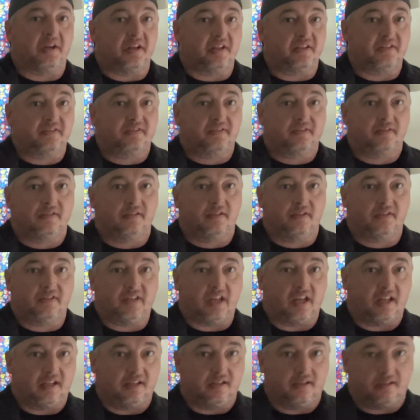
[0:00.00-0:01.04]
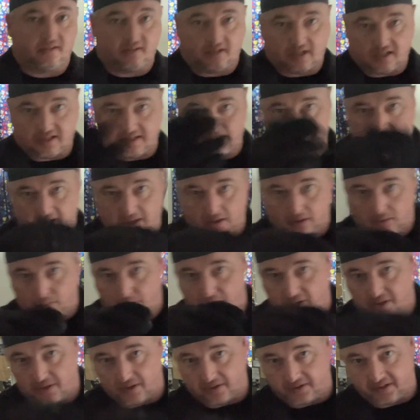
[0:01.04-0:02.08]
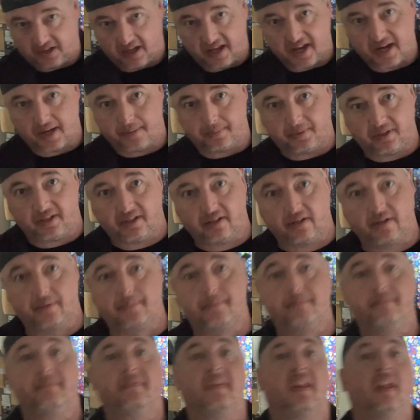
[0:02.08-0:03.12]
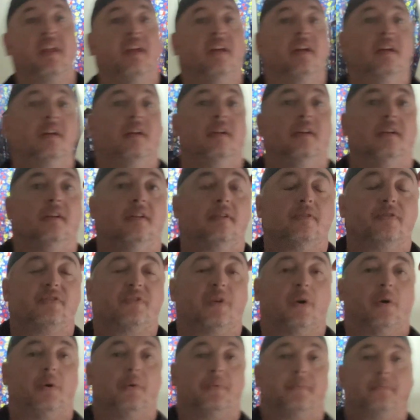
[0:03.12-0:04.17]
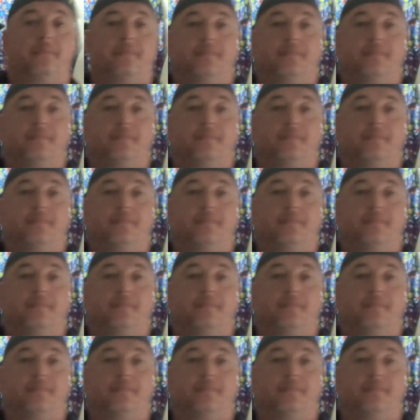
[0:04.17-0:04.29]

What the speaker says: is that, because it might look weird on the camera here. So,